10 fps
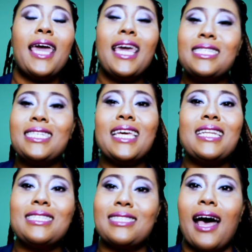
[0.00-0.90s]
into
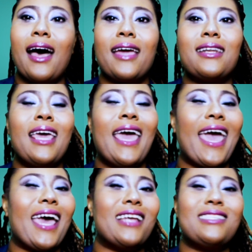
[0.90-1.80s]
InDesign,
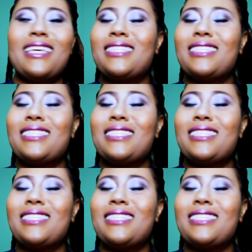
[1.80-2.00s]
and